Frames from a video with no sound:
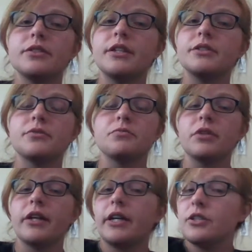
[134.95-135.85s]
is
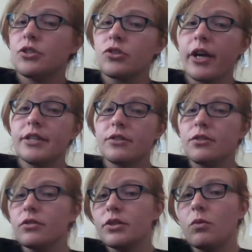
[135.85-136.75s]
related to
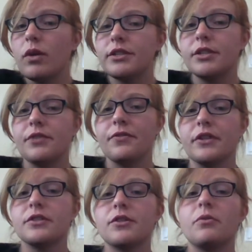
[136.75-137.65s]
tricycle. So what's the difference?